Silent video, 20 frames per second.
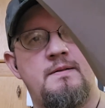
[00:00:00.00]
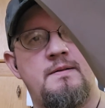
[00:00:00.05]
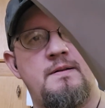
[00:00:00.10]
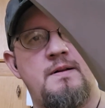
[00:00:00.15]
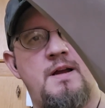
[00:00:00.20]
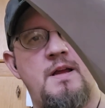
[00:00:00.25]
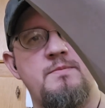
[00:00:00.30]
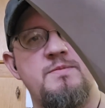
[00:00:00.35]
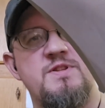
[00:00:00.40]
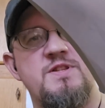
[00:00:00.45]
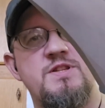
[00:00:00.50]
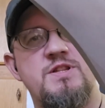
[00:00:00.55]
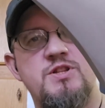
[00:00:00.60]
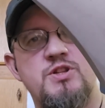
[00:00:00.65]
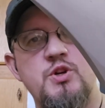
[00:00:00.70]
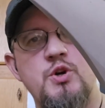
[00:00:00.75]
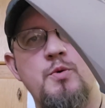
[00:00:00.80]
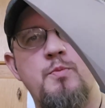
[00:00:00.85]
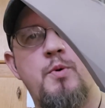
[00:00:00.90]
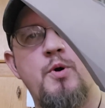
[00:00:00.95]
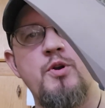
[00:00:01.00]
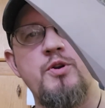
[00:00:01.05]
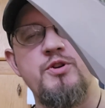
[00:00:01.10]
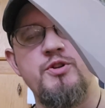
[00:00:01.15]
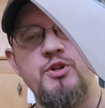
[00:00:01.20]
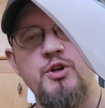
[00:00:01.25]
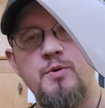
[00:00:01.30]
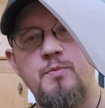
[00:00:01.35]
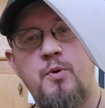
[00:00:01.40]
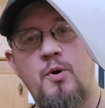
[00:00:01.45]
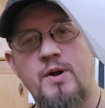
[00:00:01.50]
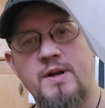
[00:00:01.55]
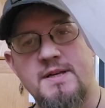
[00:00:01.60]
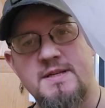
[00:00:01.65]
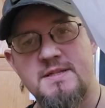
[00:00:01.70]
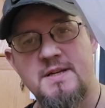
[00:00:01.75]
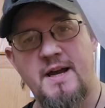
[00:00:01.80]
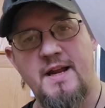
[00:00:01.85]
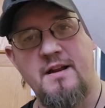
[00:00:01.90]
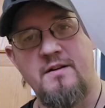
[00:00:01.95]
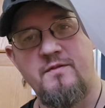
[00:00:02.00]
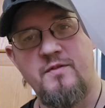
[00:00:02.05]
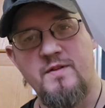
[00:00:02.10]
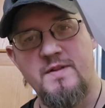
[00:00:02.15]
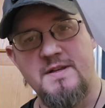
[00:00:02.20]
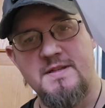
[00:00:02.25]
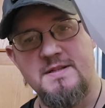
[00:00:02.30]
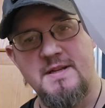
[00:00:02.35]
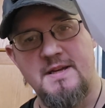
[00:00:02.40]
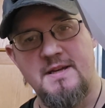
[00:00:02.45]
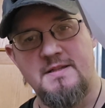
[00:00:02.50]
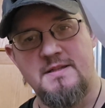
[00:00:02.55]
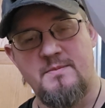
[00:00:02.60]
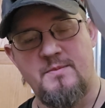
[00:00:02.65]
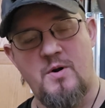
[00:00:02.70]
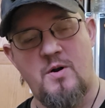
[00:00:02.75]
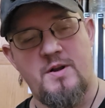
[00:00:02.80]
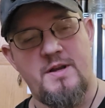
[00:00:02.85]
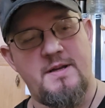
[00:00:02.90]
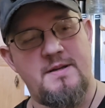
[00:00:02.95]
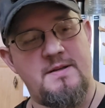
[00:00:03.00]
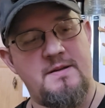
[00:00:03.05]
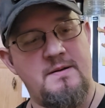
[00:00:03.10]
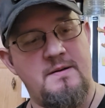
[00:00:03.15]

I'm super duper excited for these to hit the market.